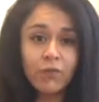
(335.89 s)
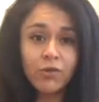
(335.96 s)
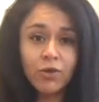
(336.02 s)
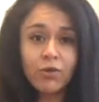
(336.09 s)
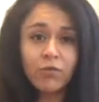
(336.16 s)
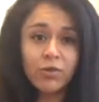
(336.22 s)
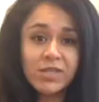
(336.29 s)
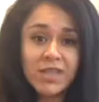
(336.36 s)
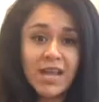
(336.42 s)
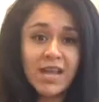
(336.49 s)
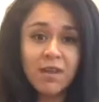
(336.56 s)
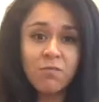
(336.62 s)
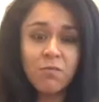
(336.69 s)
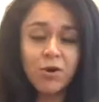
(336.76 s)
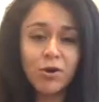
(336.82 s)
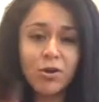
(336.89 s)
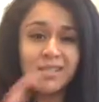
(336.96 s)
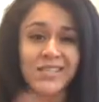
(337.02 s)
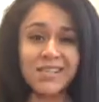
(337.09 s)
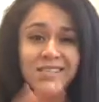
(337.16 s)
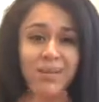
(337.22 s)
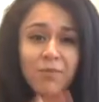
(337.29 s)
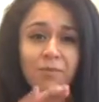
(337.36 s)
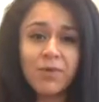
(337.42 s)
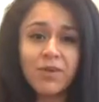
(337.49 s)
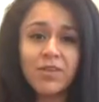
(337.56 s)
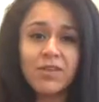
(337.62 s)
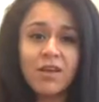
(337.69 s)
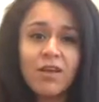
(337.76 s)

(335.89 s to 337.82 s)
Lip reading: If you're retaining water, it does help with